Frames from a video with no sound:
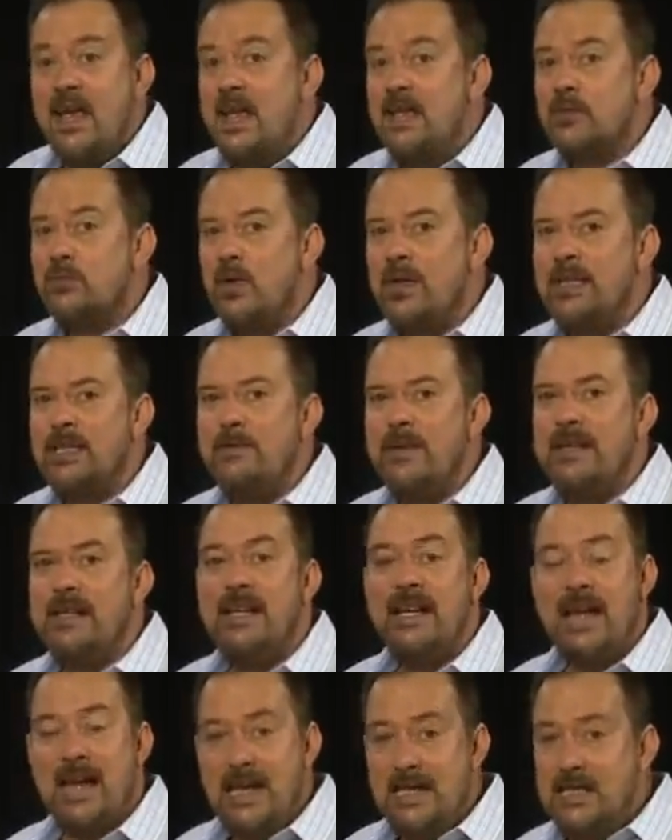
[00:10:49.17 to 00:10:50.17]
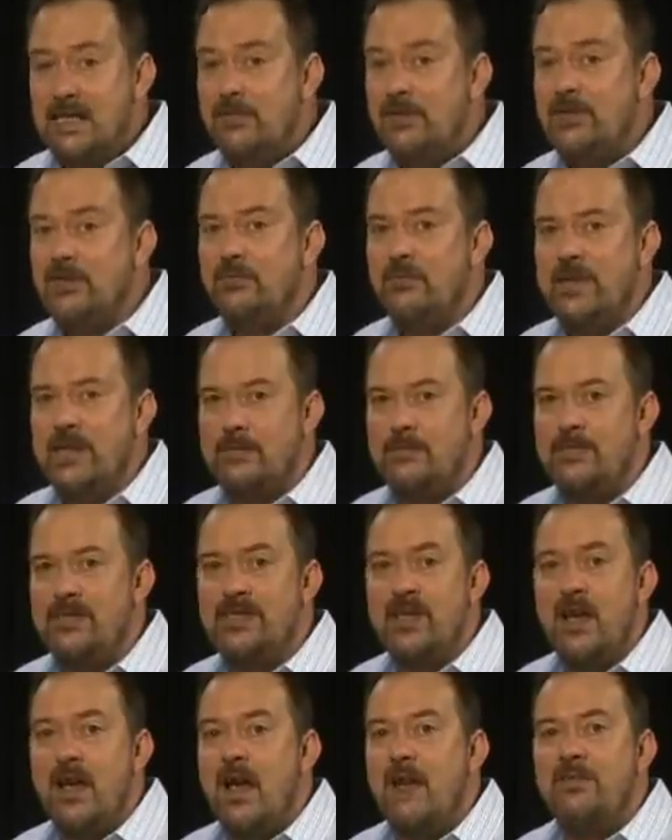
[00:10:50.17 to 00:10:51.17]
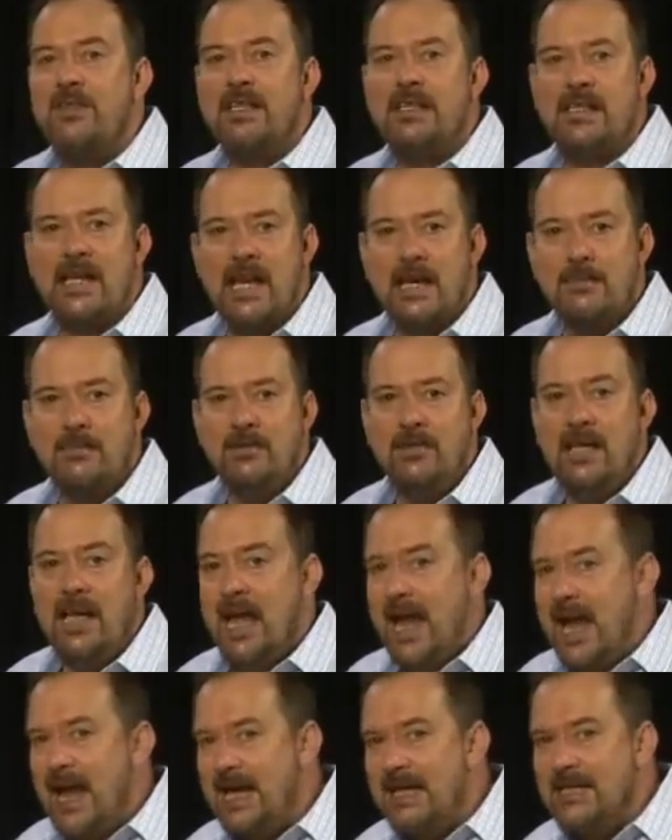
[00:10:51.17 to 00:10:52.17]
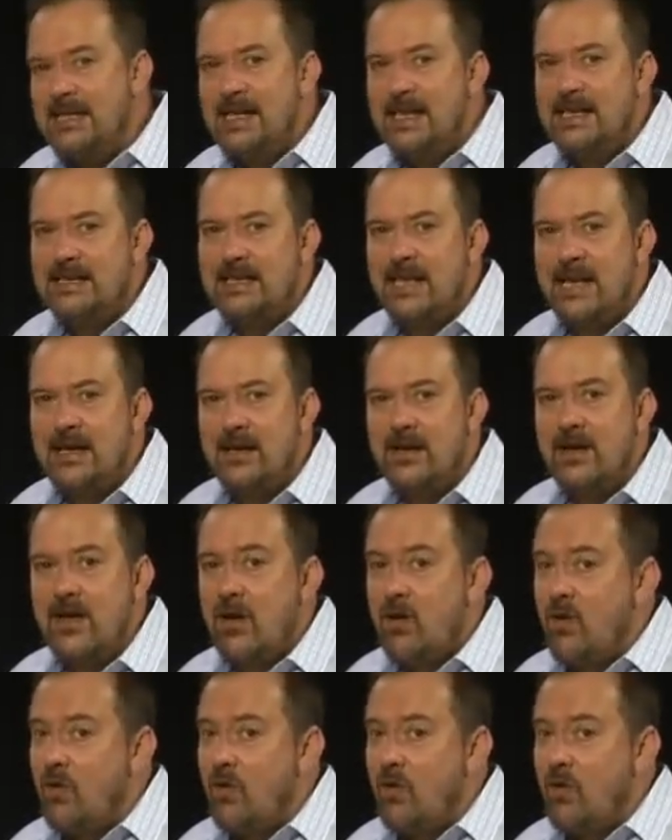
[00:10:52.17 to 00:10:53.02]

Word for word: as well as making individual measurements of the cable and the antenna,